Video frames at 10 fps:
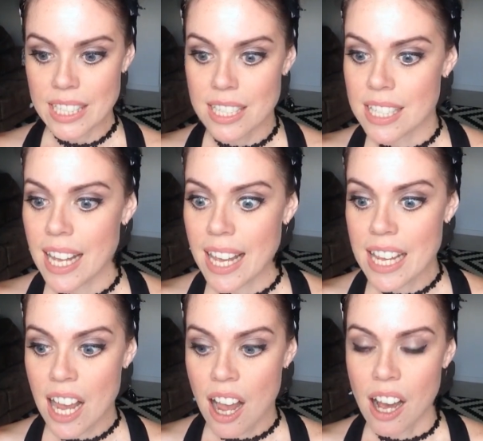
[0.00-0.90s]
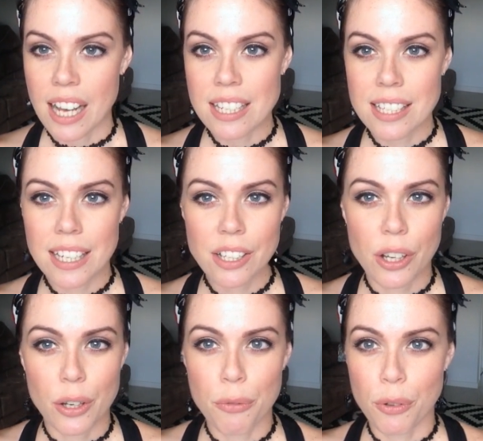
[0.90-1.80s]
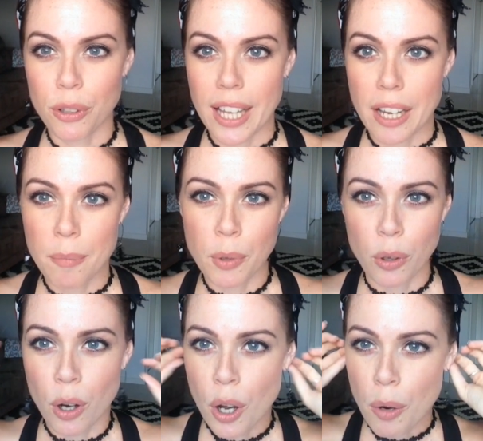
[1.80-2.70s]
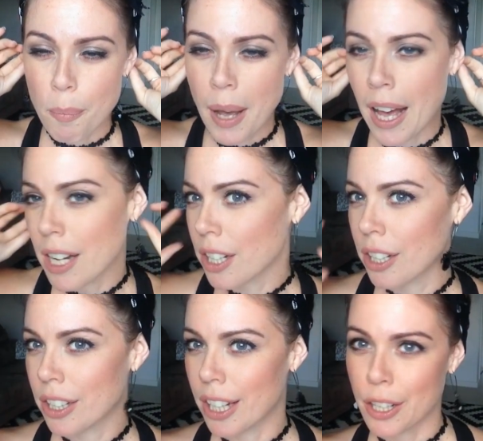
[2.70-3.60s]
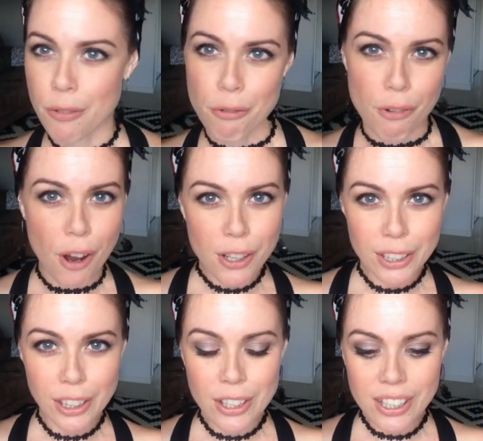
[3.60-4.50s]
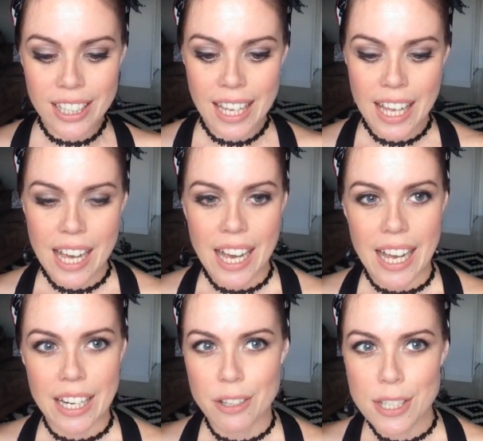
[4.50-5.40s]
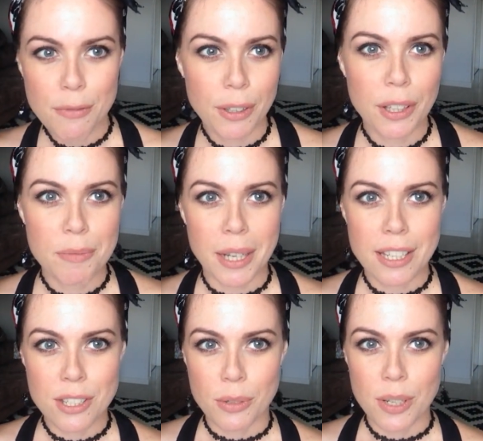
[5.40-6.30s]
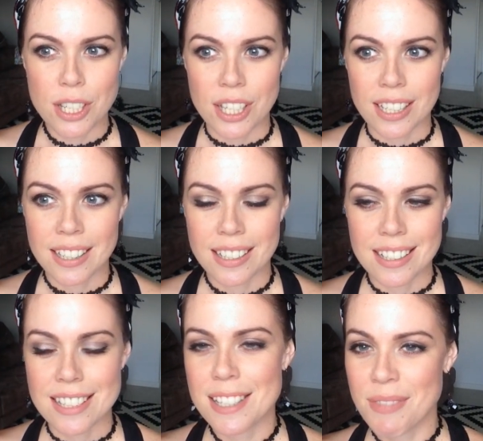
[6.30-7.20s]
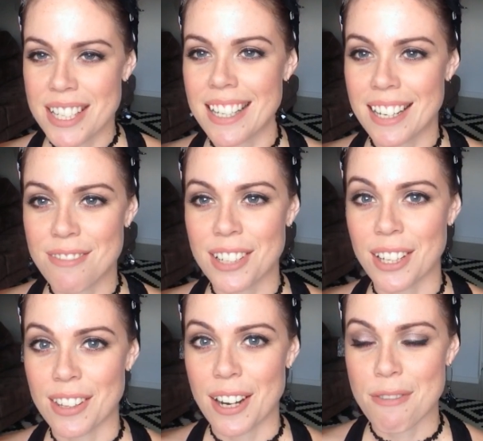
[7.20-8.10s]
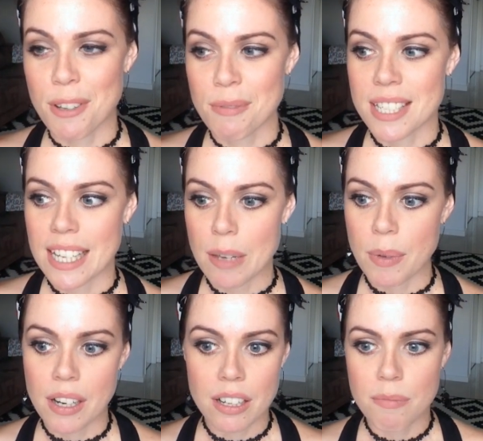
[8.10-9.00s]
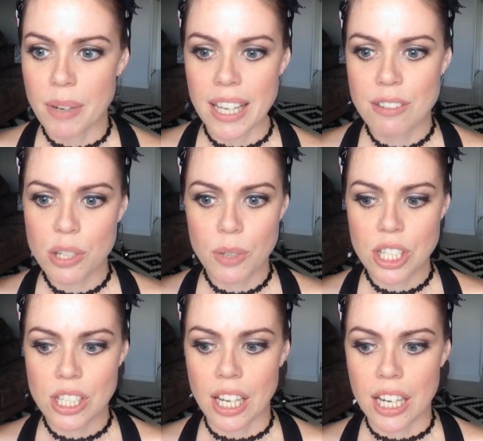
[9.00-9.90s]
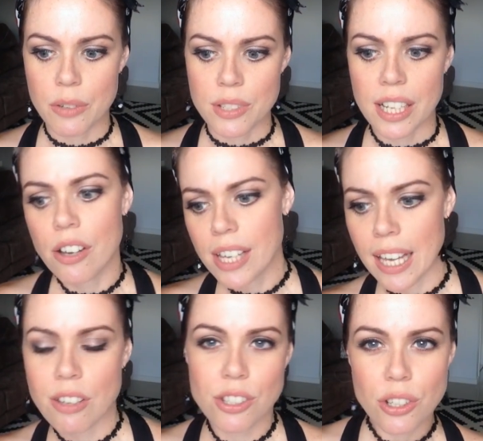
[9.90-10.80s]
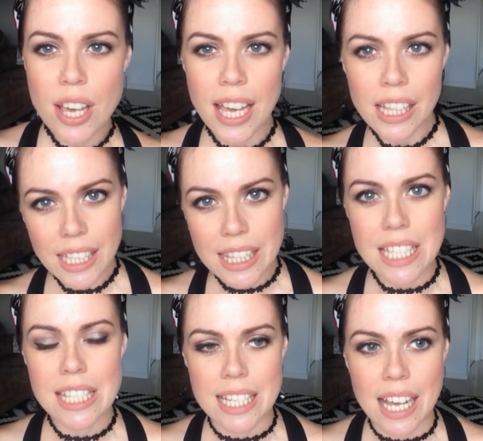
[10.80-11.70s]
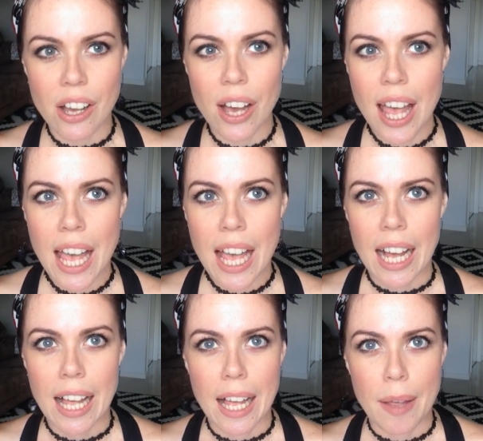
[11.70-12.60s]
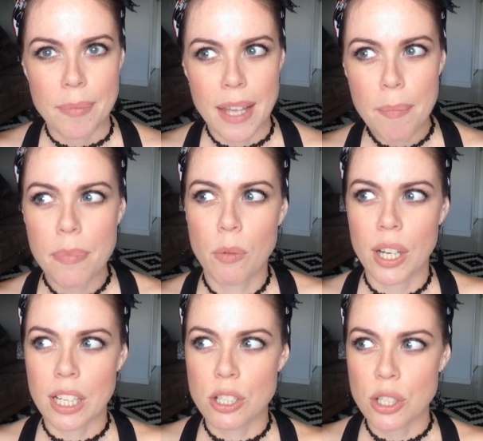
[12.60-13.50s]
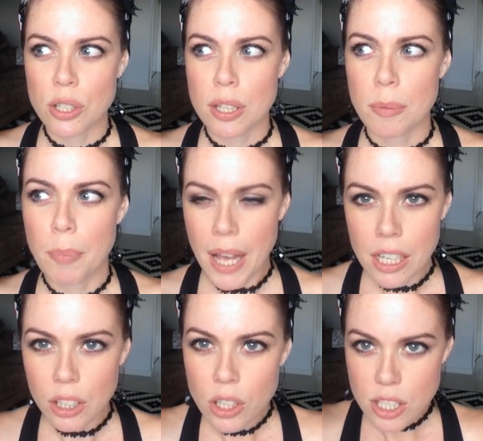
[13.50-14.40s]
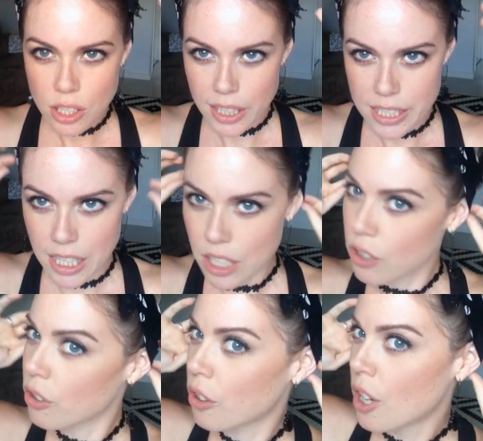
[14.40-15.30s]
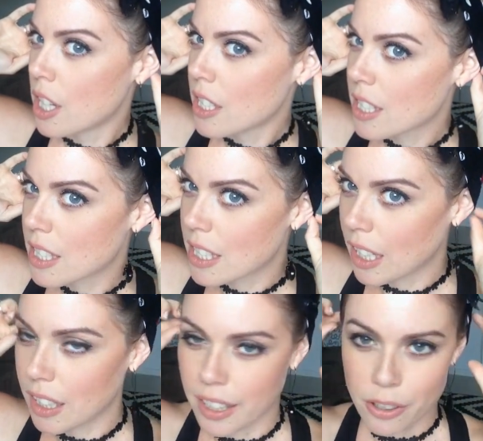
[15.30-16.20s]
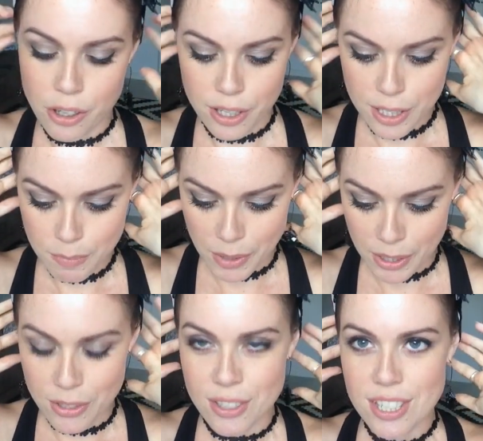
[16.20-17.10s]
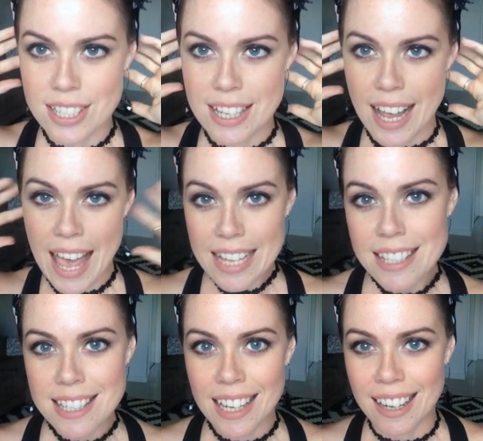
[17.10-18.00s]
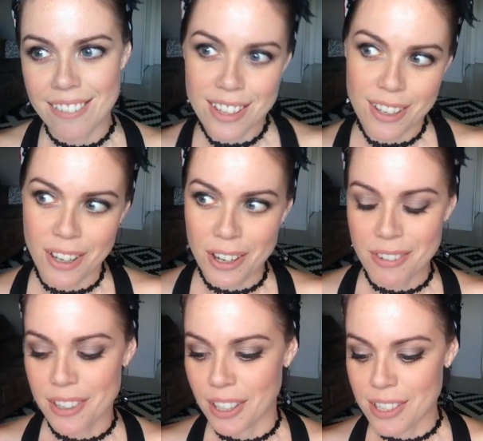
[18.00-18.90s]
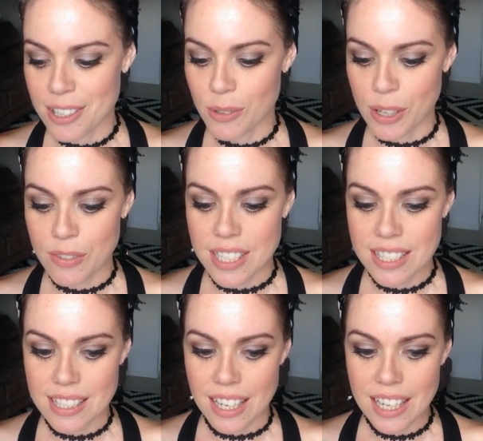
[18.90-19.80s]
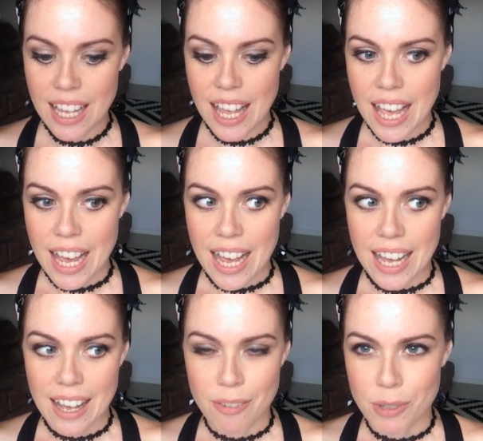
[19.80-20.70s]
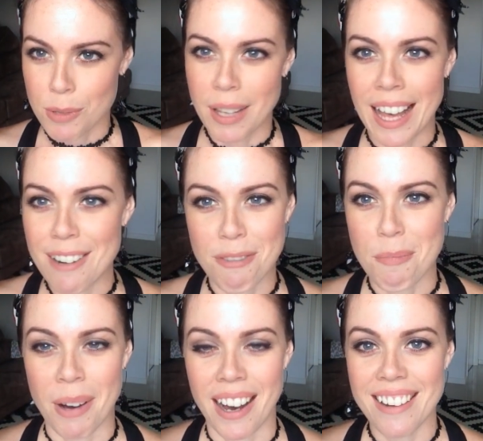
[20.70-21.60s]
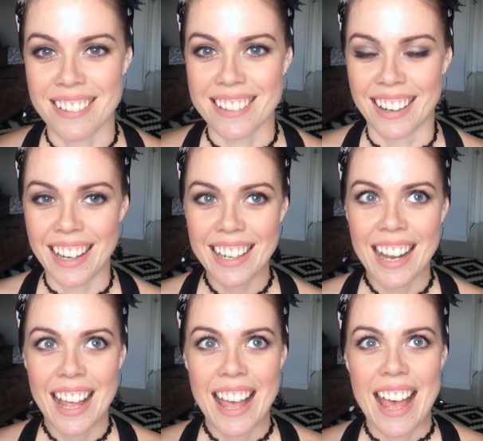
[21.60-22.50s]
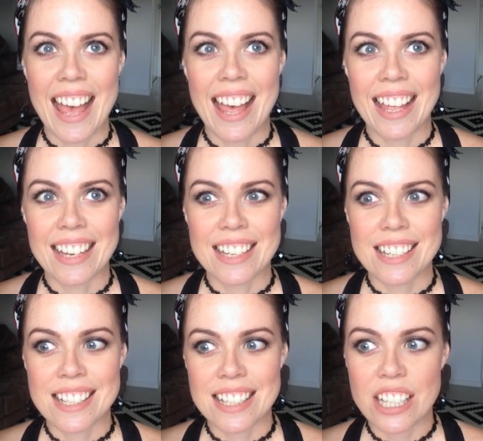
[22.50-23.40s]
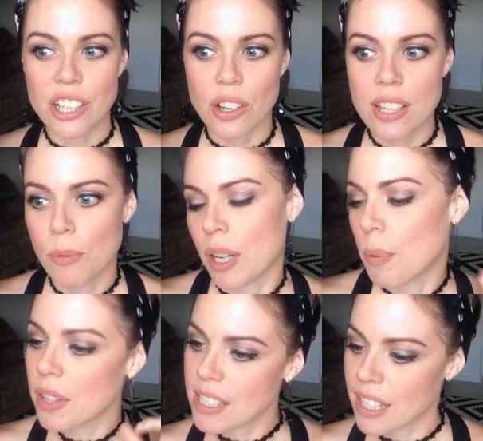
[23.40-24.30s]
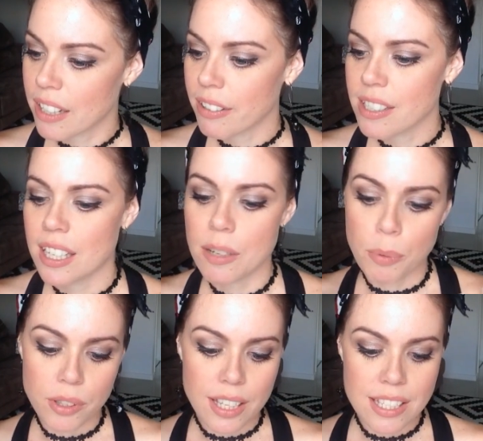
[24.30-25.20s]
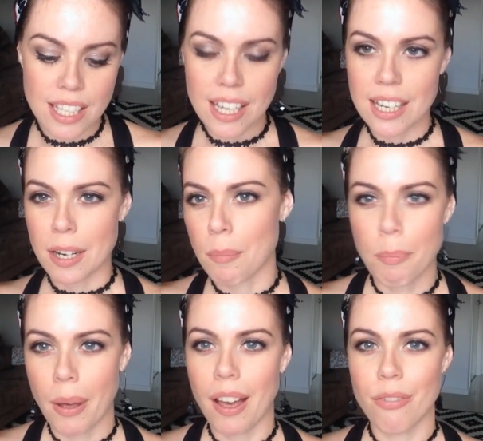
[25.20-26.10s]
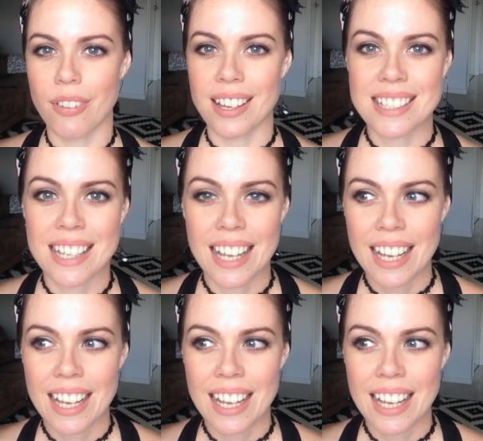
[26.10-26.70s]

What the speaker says: Today, I started going for like a more punk kind of rock look, and I just followed my intuition. This is my second video that I filmed today, but my intuition kind of was like, okay, you do your hair like this now. Yep, we're gonna do the punk look, so let's get your skull and crossbones headscarf that you got when I used to work for Disney, which we had for Pirate Night. And, you know, and then we're gonna put these earrings in and put this in and perfect.